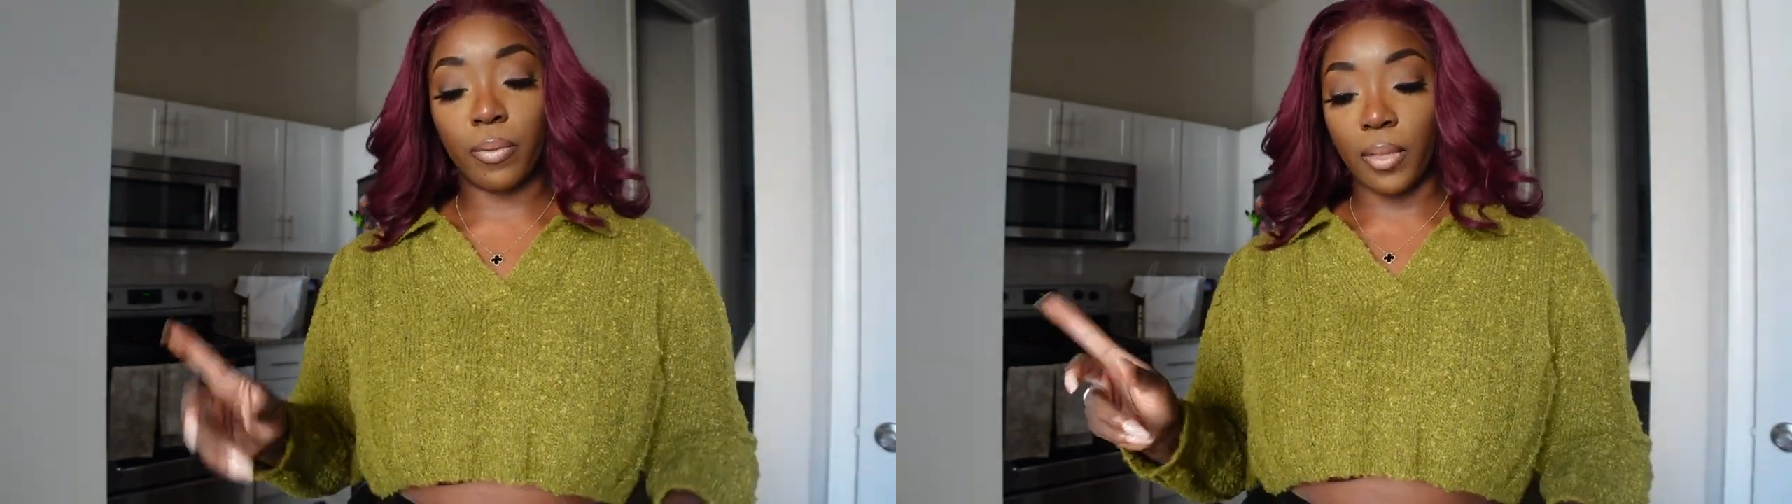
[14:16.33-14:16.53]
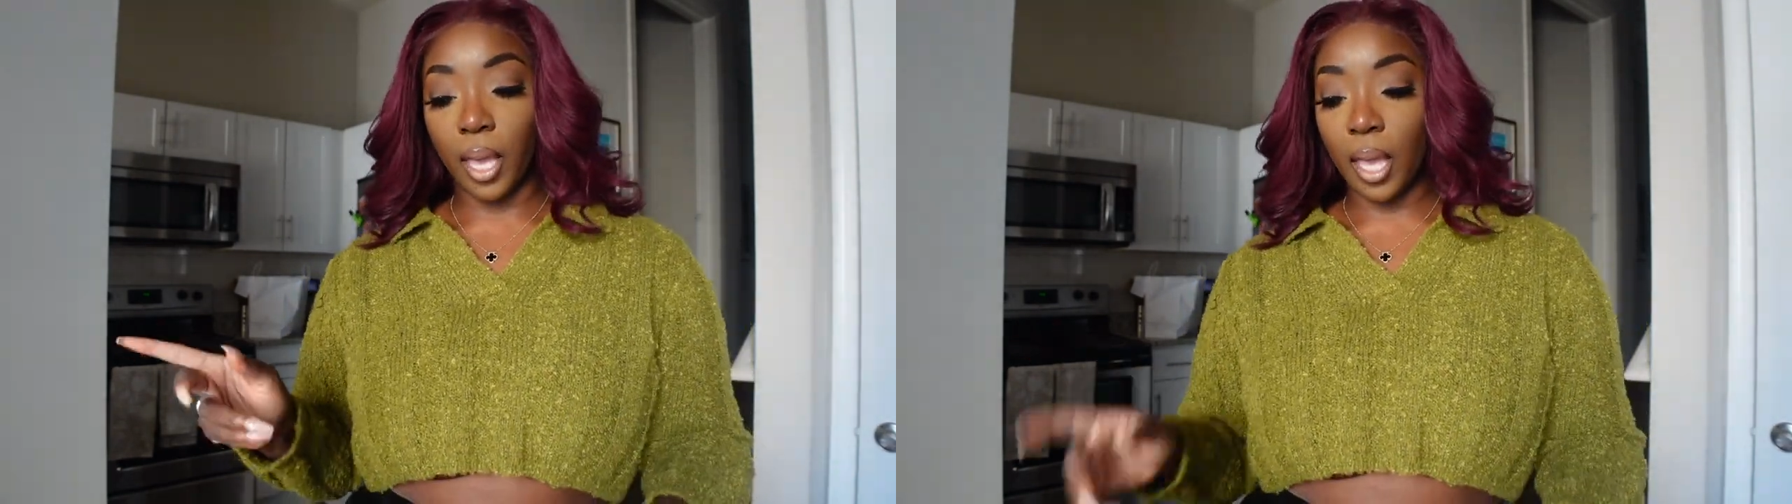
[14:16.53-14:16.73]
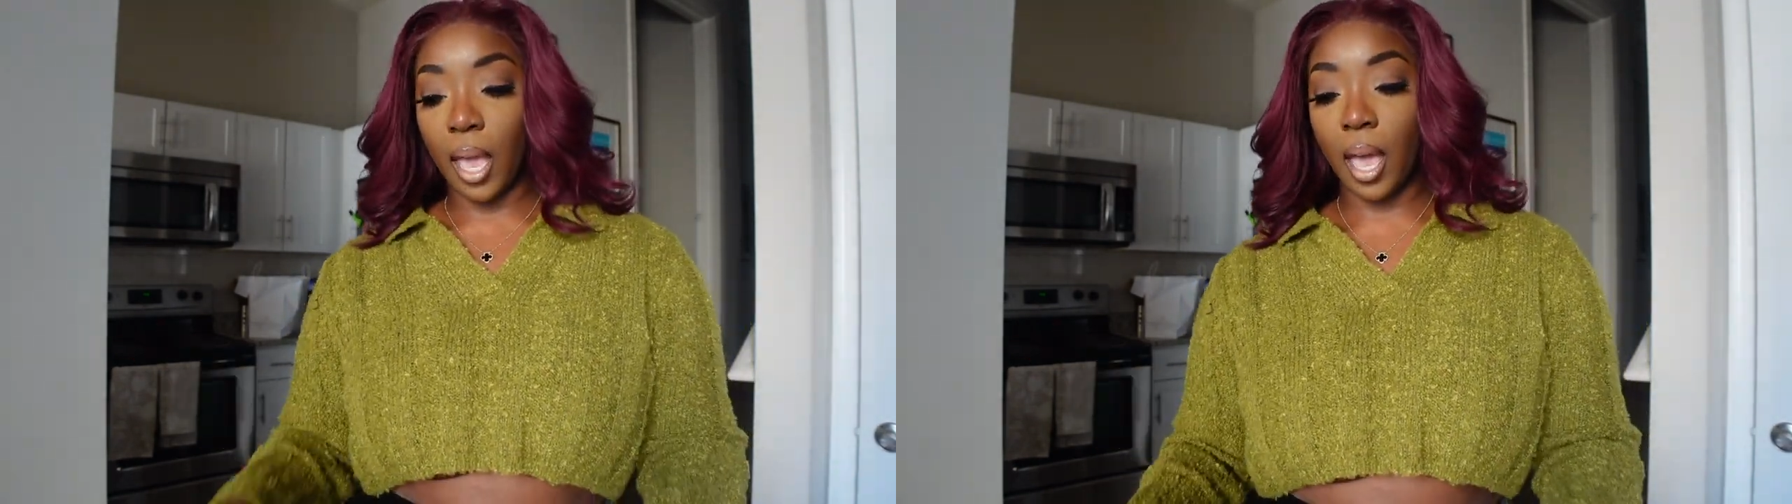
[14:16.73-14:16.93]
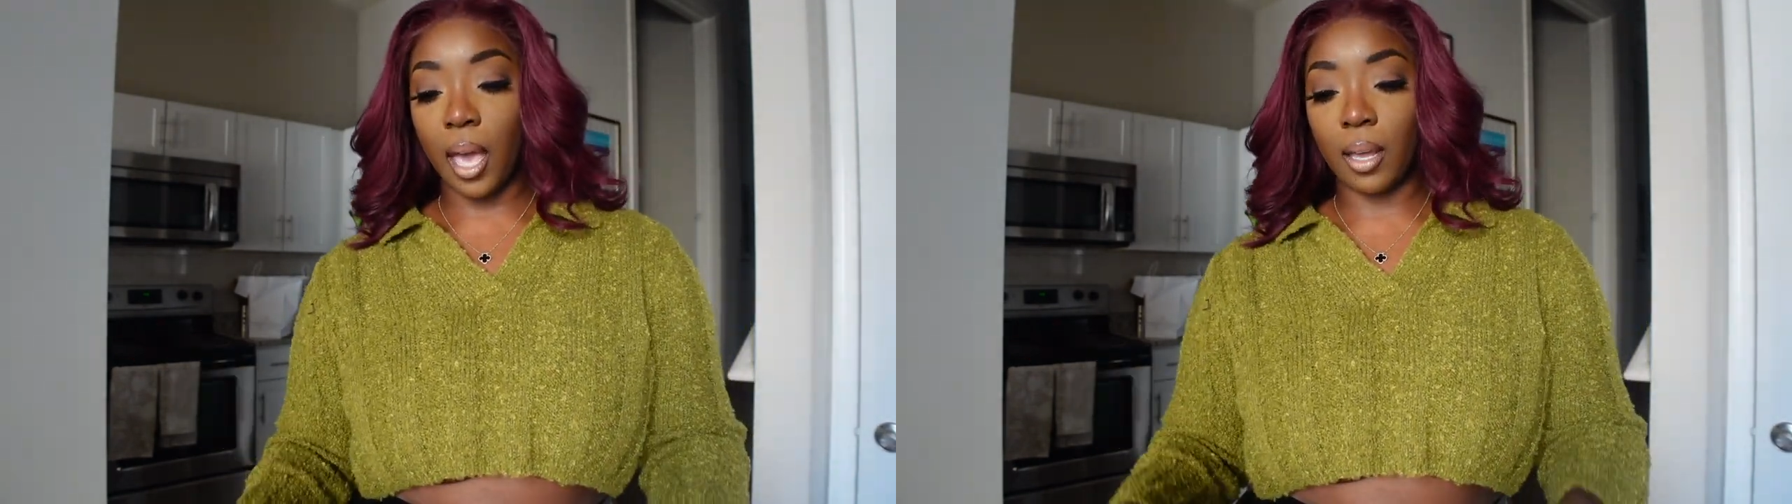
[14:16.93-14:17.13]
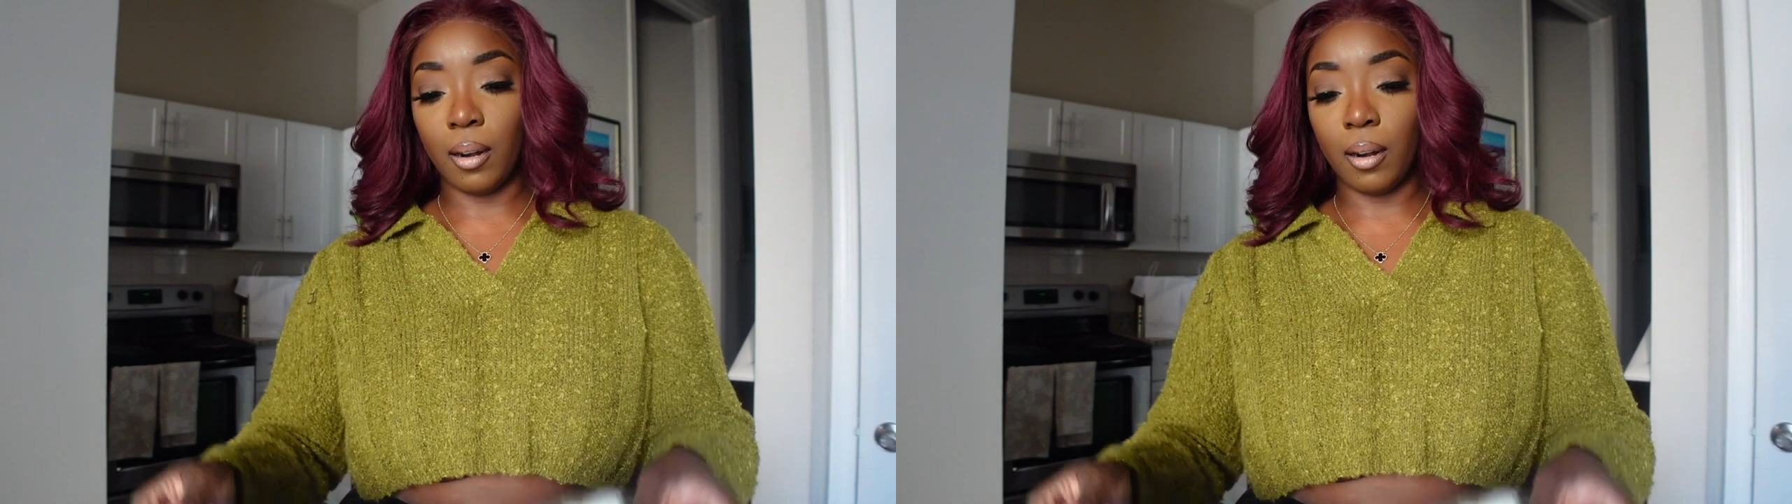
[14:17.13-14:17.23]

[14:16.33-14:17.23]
they had